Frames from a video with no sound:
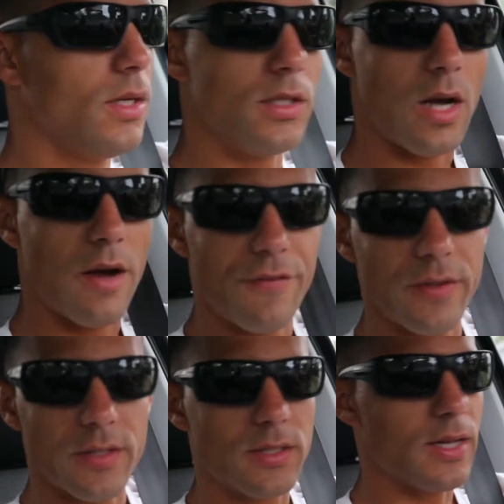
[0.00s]
his
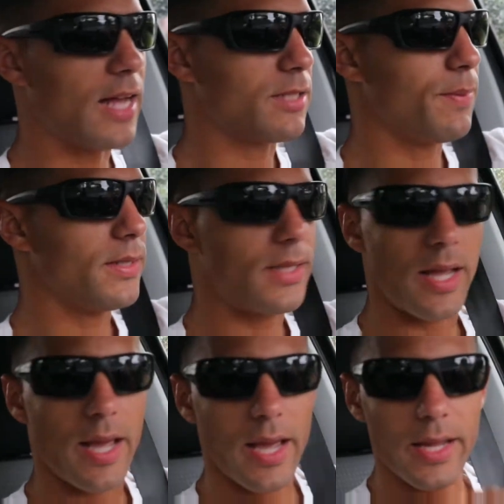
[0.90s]
office last minute
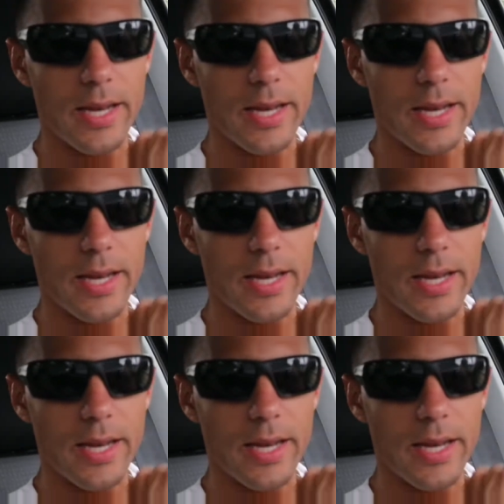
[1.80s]
saying, hey,